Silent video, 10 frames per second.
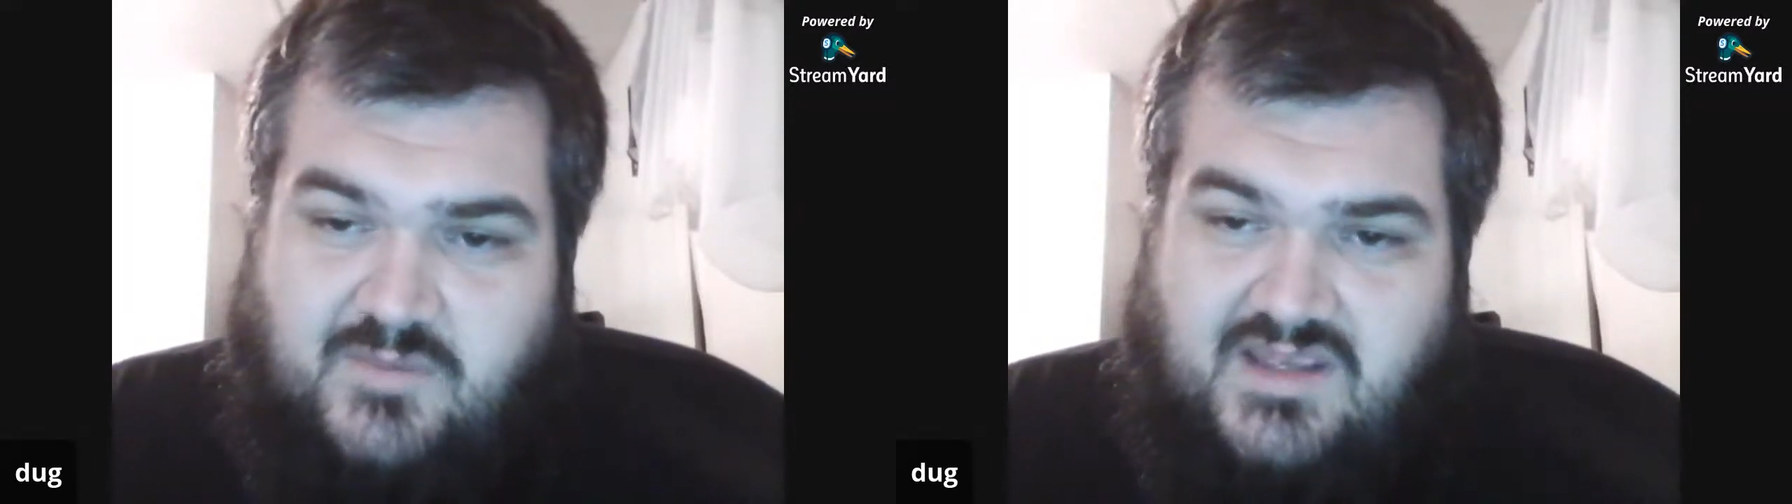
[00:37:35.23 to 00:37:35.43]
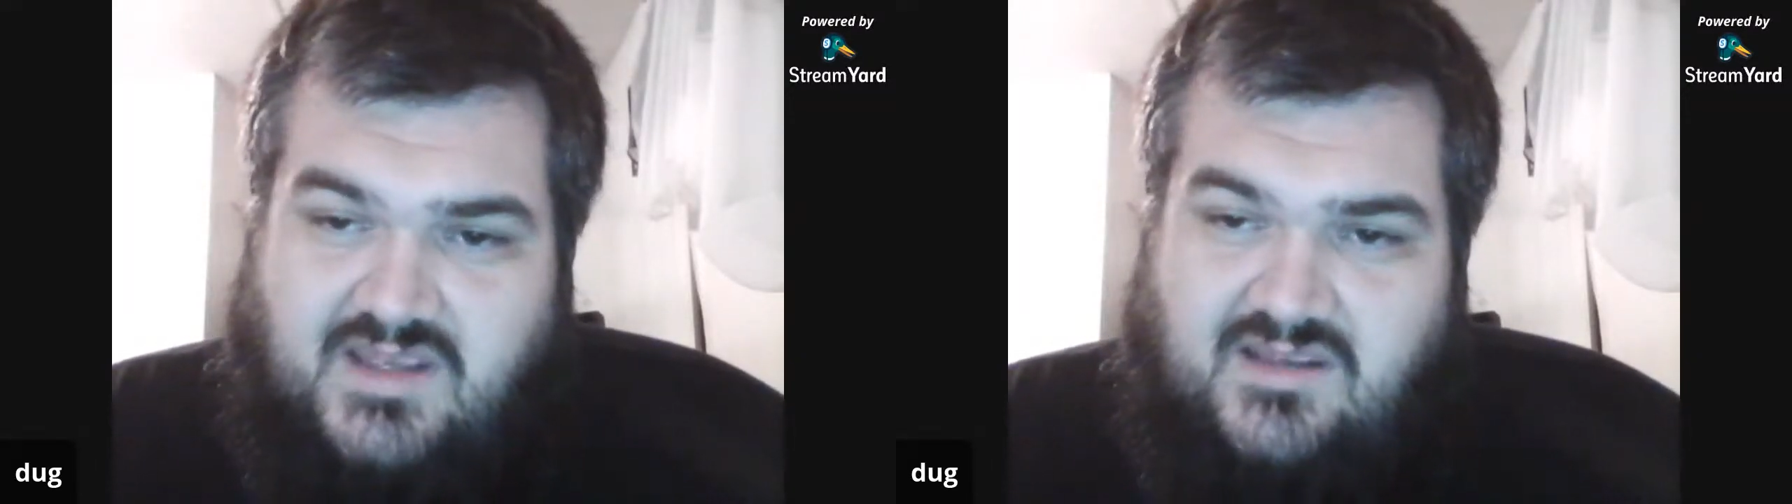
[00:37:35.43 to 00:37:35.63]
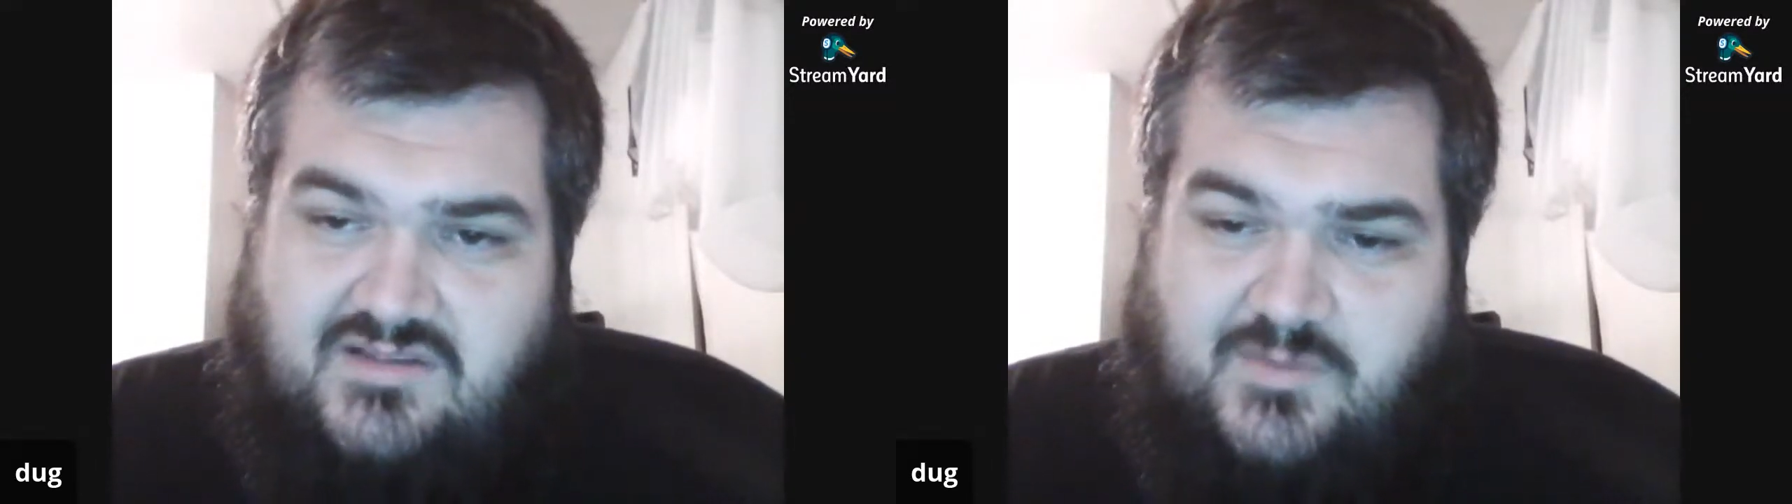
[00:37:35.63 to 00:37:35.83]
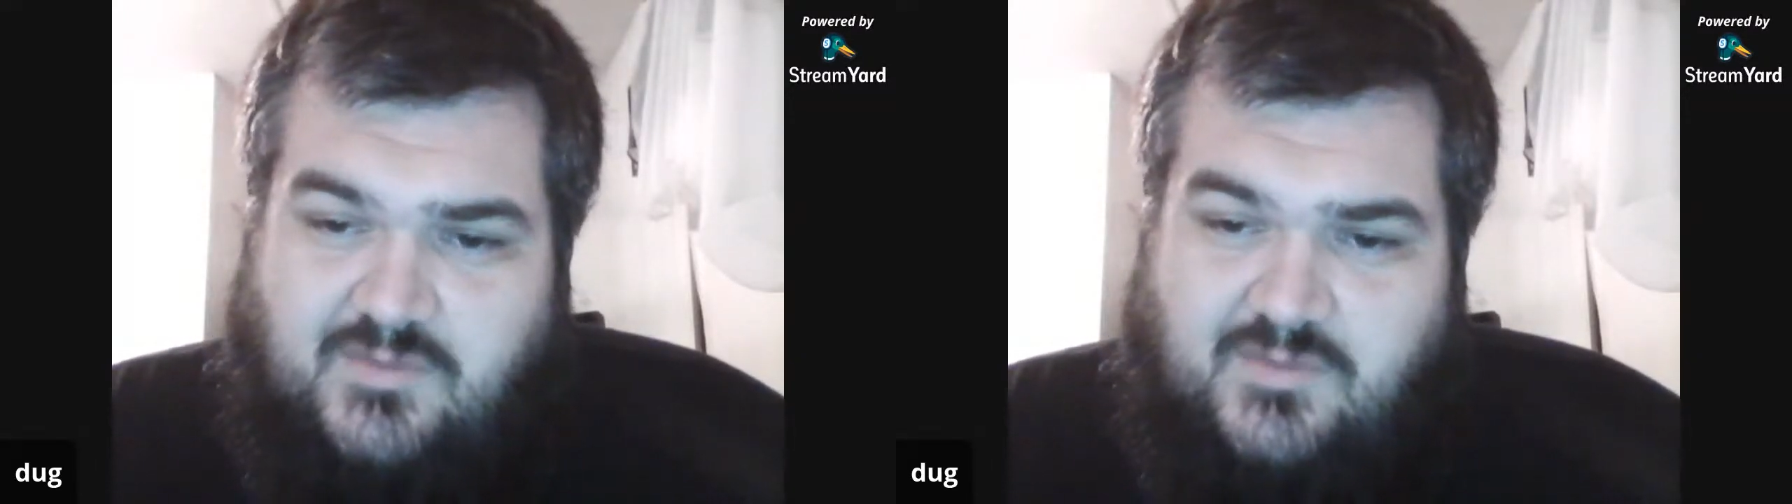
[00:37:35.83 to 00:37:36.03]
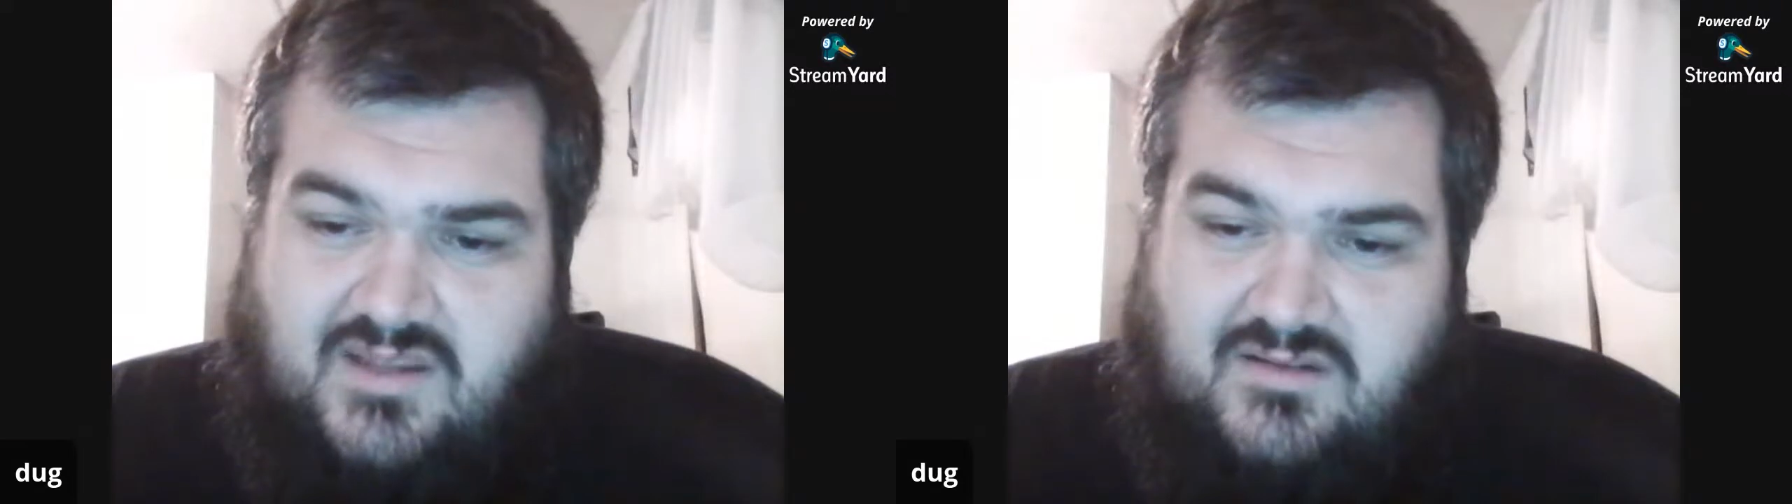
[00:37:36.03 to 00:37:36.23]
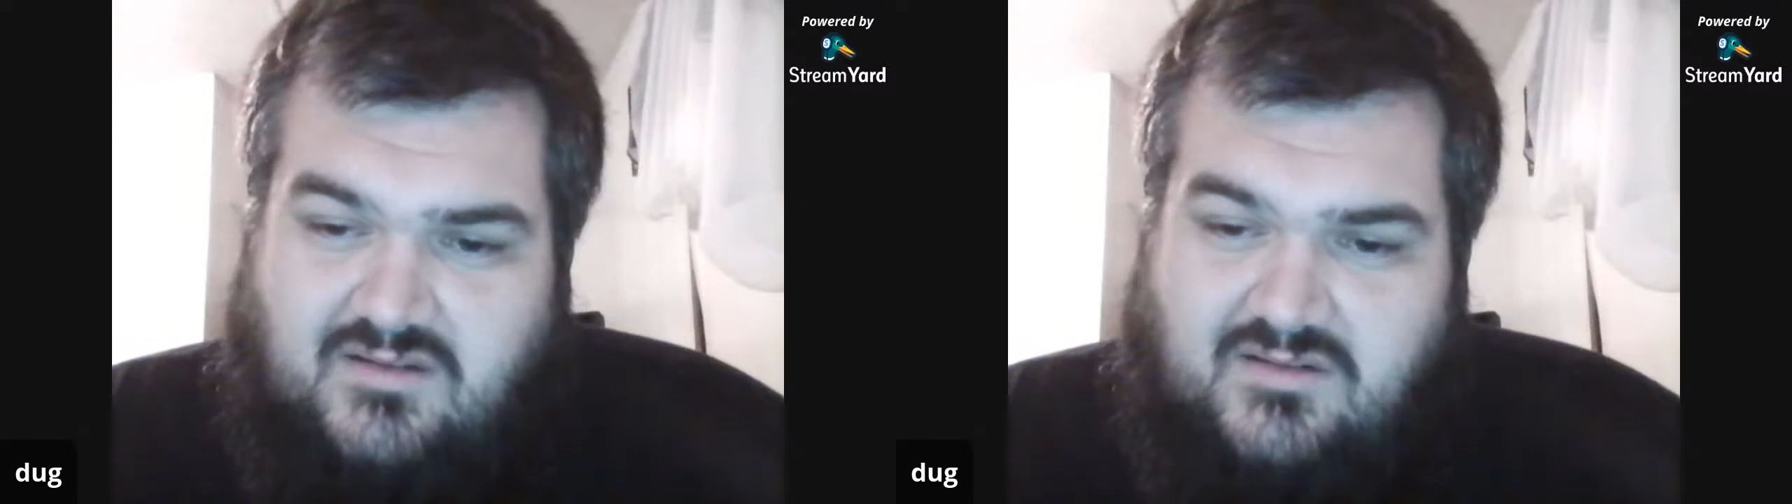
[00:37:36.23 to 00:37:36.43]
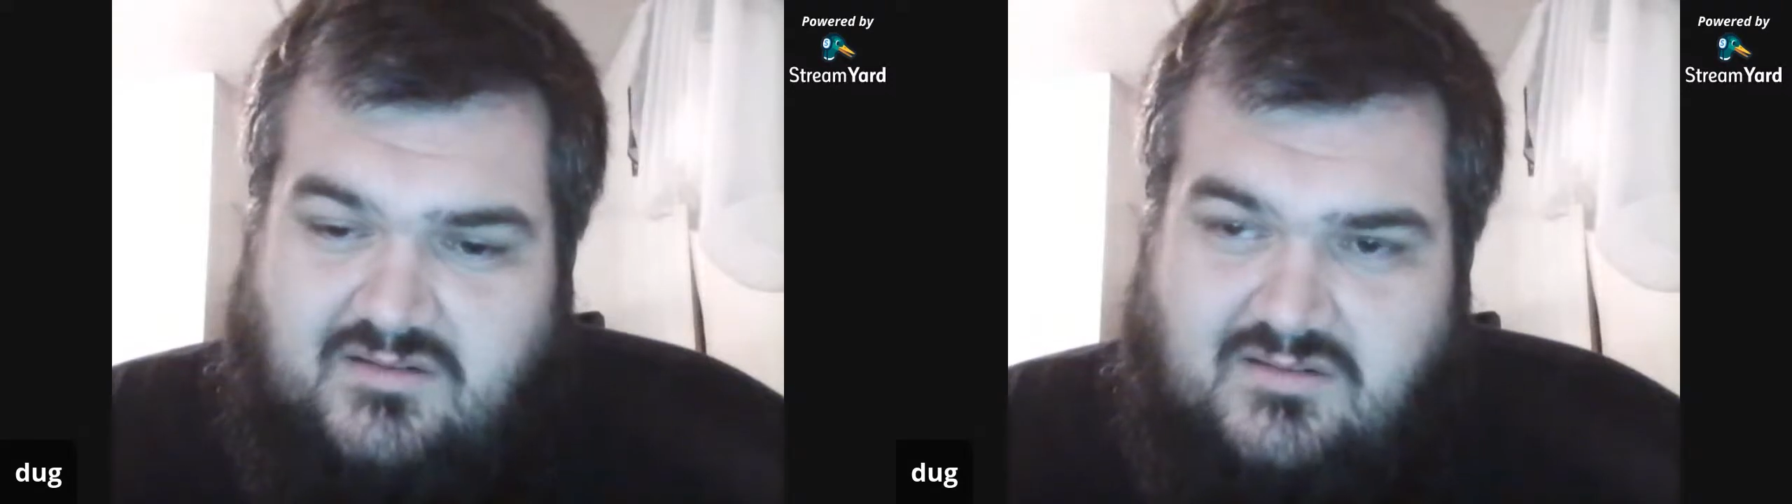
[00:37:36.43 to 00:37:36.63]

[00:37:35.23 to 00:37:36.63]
be killer.